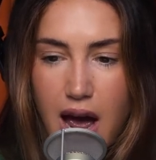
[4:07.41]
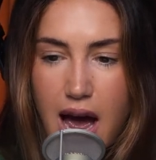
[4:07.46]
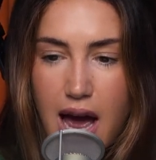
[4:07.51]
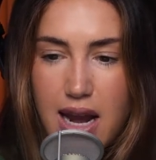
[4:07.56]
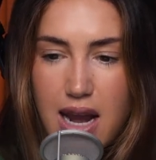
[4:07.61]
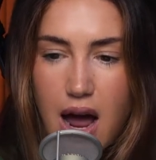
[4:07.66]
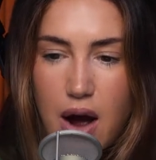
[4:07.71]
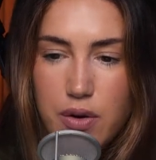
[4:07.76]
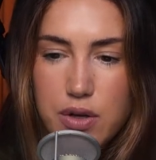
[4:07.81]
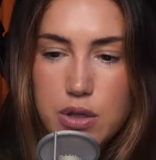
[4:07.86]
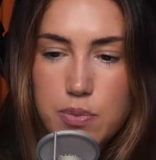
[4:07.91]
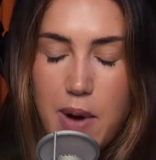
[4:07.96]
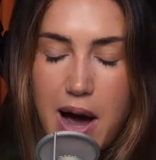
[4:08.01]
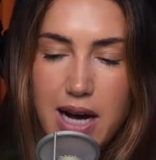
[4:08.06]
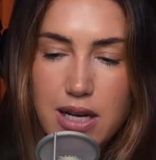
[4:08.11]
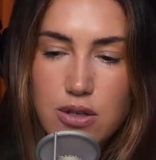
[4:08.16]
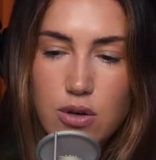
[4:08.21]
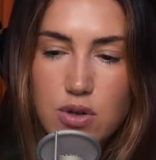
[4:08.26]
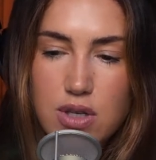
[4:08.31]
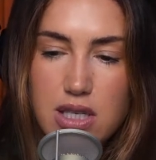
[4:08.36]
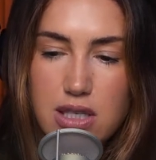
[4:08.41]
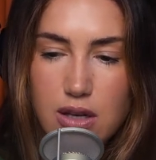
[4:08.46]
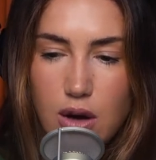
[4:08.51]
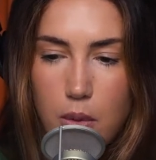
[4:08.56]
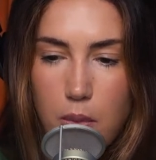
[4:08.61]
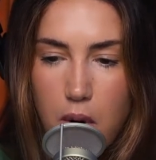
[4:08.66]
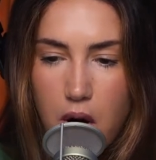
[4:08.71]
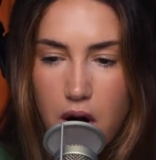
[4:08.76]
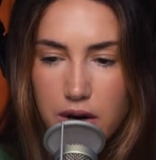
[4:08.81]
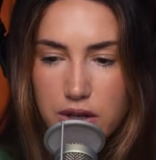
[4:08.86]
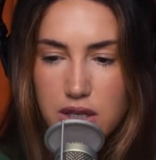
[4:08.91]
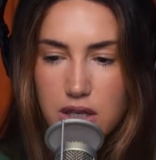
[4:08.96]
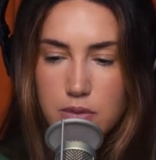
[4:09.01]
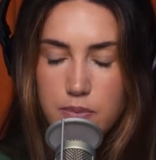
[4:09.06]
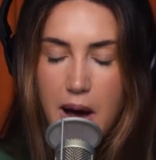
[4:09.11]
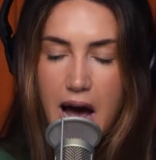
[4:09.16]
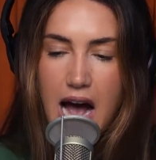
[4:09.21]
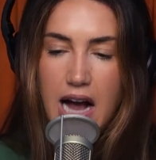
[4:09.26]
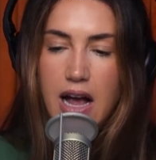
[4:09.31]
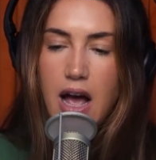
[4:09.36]
and now it's back. So Disco Marks is
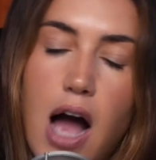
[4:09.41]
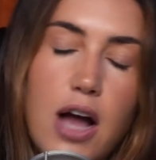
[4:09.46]
back.